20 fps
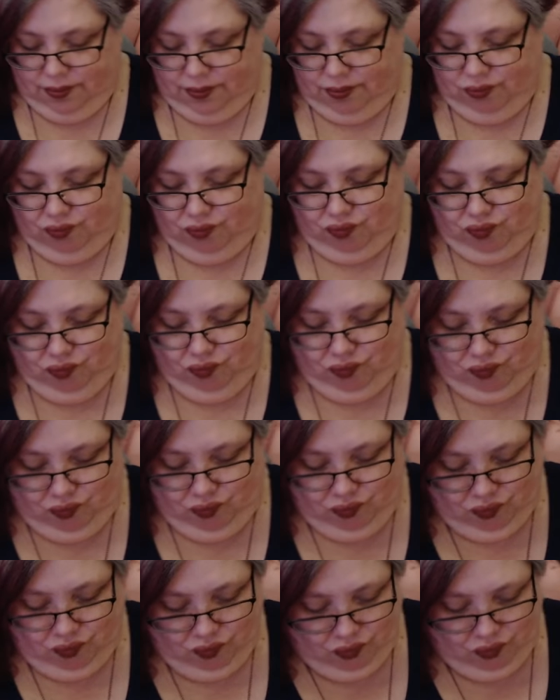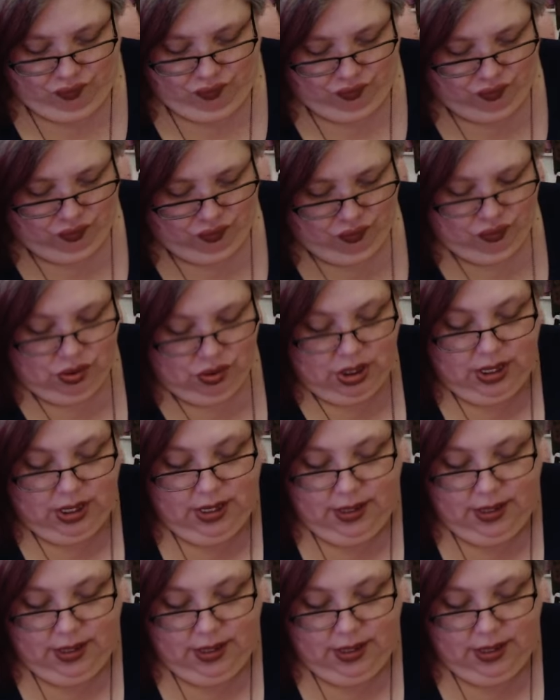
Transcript: Nothing is said.